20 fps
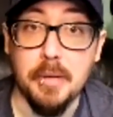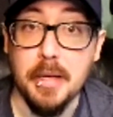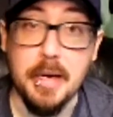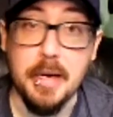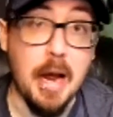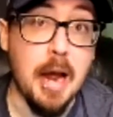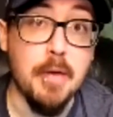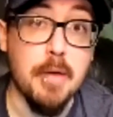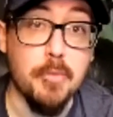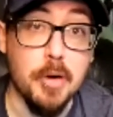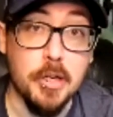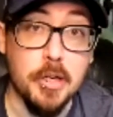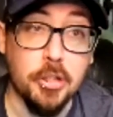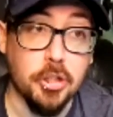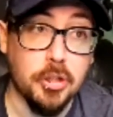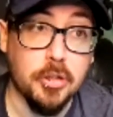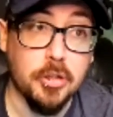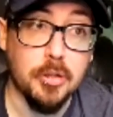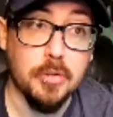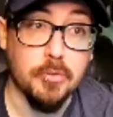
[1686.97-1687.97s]
Like, I
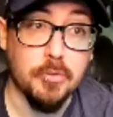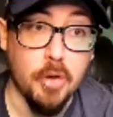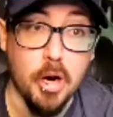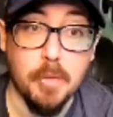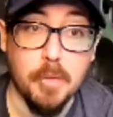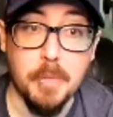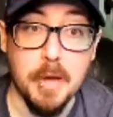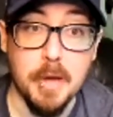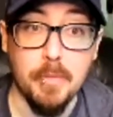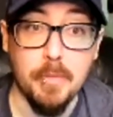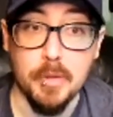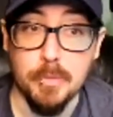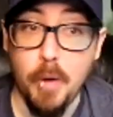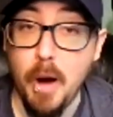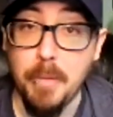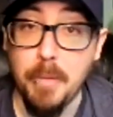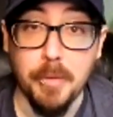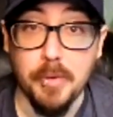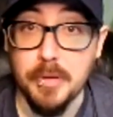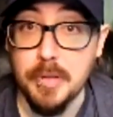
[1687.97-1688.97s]
wish Rock Band was
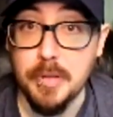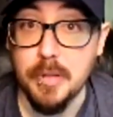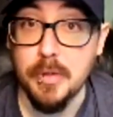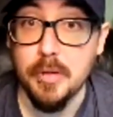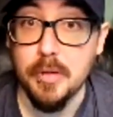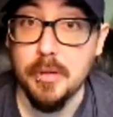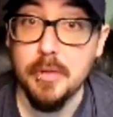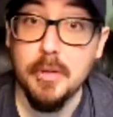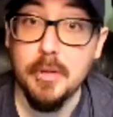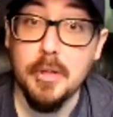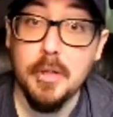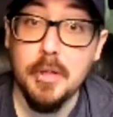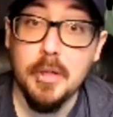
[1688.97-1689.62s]
popular still.